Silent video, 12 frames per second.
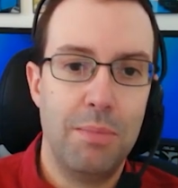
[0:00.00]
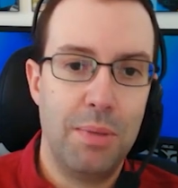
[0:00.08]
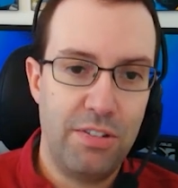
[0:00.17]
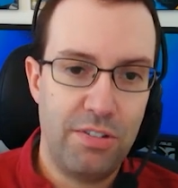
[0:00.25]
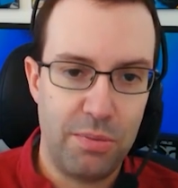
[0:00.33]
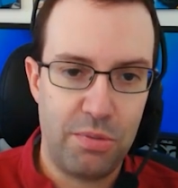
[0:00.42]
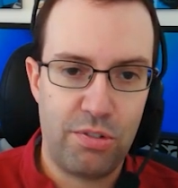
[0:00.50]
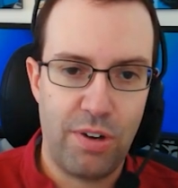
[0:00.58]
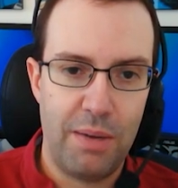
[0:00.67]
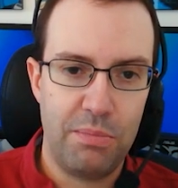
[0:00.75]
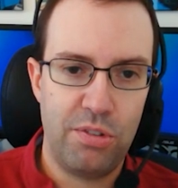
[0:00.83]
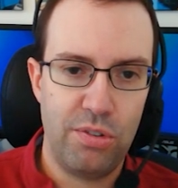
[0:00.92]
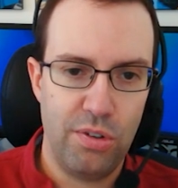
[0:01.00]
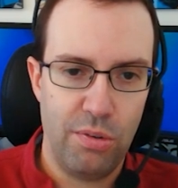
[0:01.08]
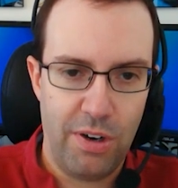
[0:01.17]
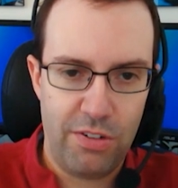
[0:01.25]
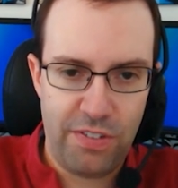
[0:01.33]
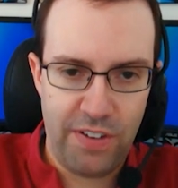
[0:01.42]
Please subscribe to the
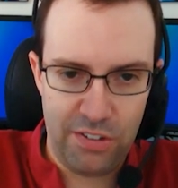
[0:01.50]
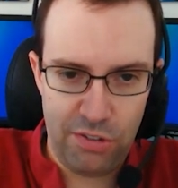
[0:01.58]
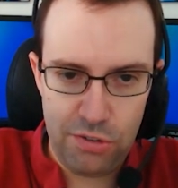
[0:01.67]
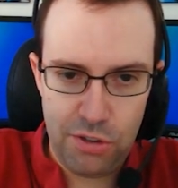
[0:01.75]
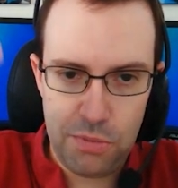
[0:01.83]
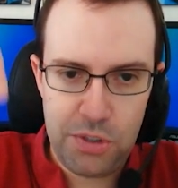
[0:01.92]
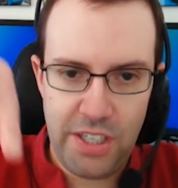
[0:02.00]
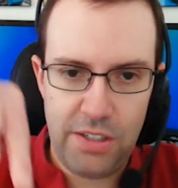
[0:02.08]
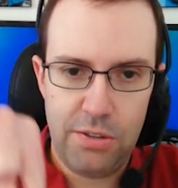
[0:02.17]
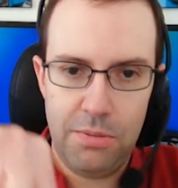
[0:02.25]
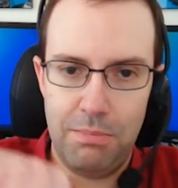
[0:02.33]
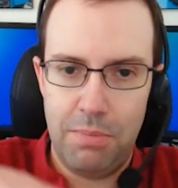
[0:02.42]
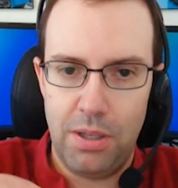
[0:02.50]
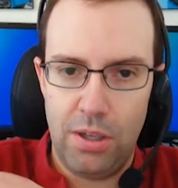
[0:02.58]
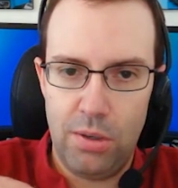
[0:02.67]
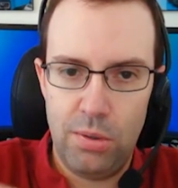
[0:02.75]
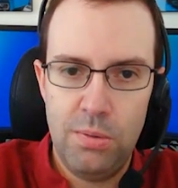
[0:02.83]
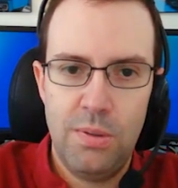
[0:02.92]
Railfans YouTube channel
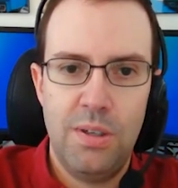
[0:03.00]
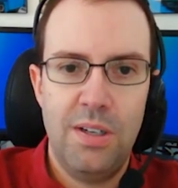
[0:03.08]
below.